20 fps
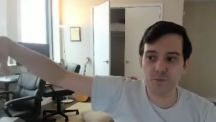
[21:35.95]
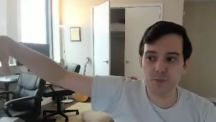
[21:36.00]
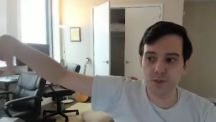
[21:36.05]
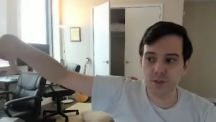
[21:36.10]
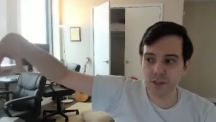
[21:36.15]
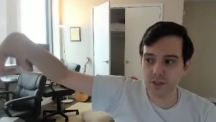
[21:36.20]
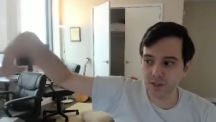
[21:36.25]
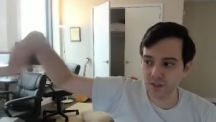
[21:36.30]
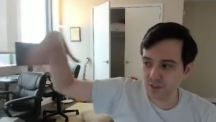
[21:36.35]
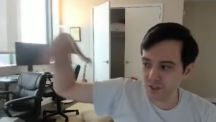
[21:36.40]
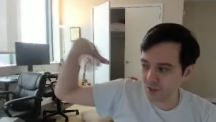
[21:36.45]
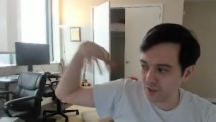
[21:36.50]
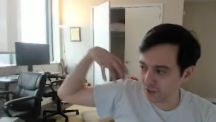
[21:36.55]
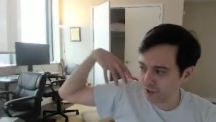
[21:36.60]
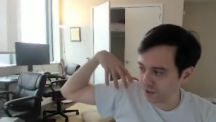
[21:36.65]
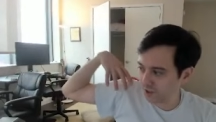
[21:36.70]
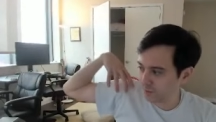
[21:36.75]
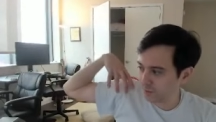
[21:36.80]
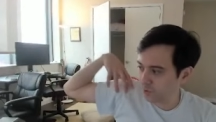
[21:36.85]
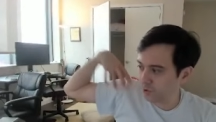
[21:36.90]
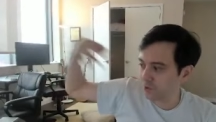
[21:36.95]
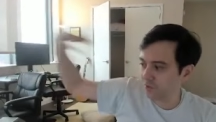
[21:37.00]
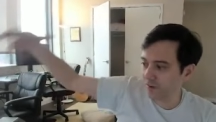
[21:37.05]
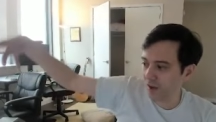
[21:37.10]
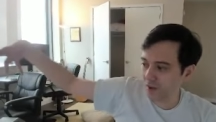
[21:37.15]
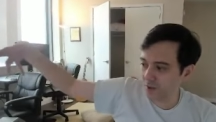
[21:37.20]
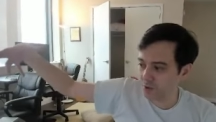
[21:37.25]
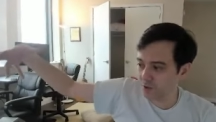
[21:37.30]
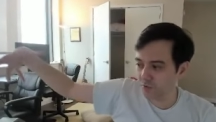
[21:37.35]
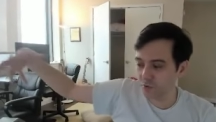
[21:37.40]
then its uh, book
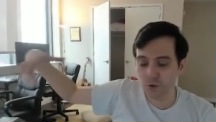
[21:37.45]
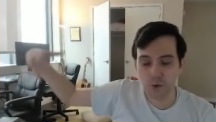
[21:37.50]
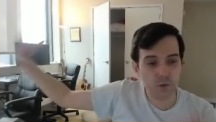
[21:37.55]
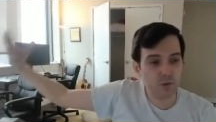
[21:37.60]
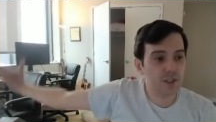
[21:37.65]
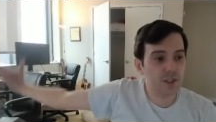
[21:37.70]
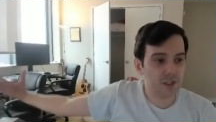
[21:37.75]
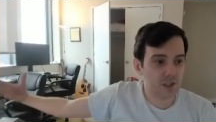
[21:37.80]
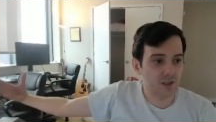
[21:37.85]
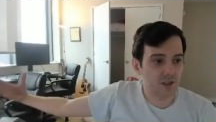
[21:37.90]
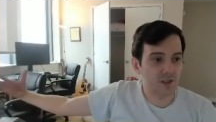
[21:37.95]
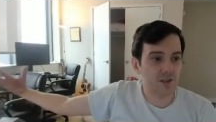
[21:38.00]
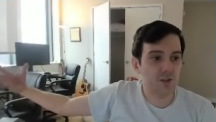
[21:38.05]
value for no reason.